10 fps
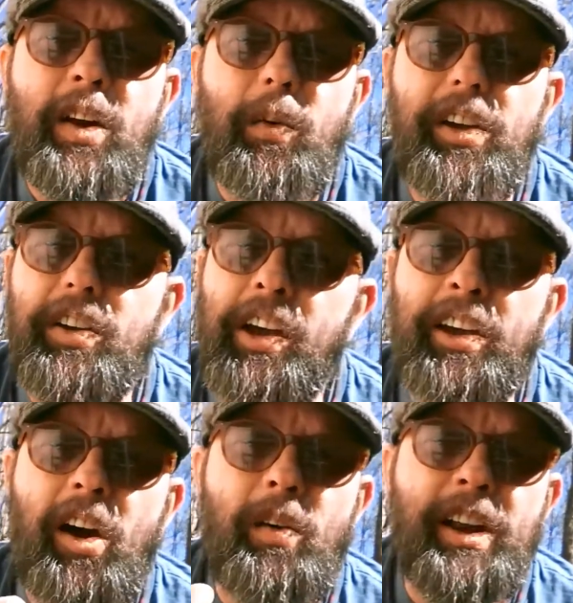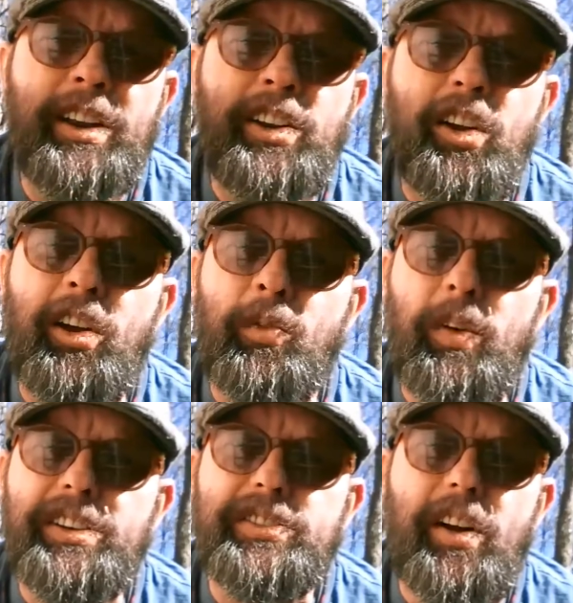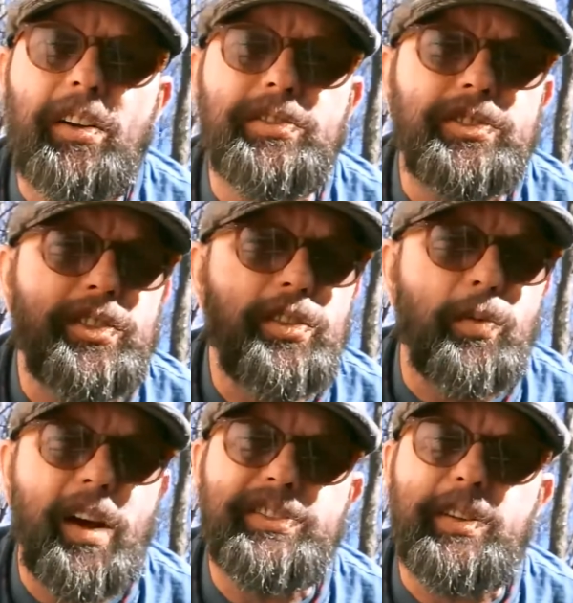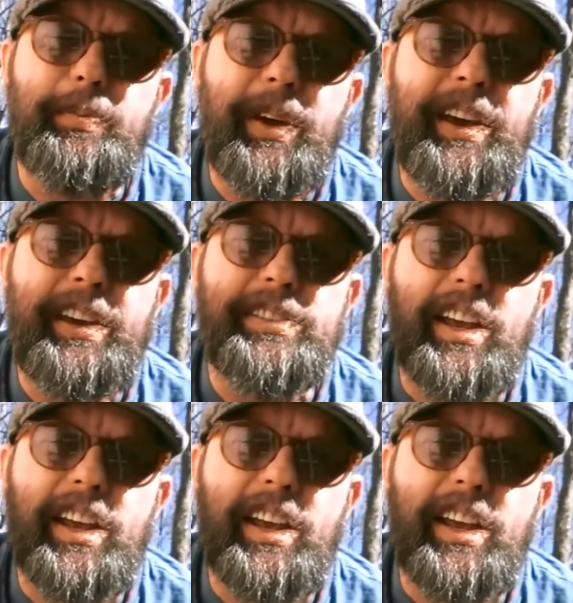where you can go in and you can research to recipes.